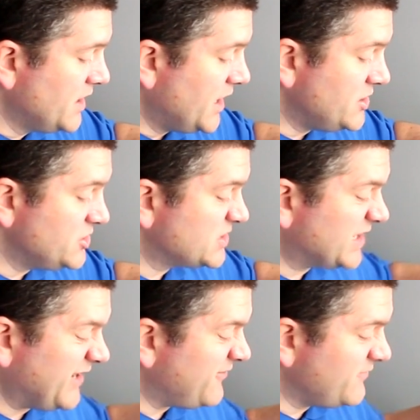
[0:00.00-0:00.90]
and you just
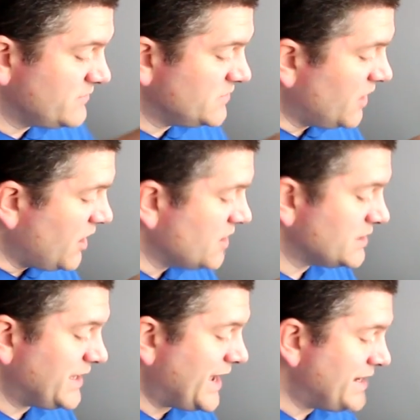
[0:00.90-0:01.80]
get
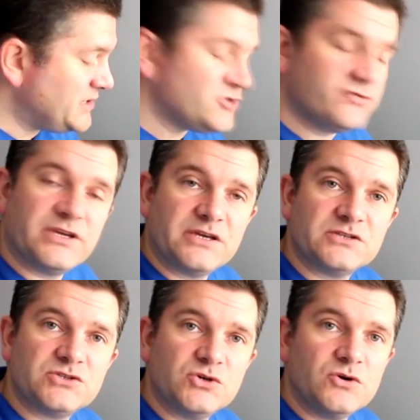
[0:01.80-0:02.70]
hardly any stringing
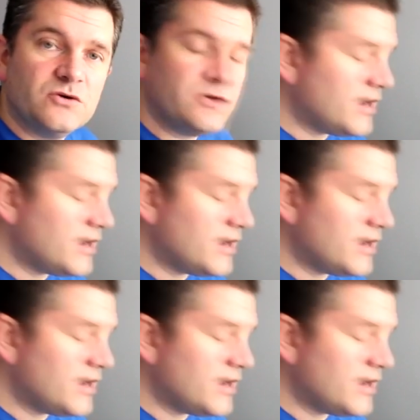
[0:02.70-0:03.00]
at all,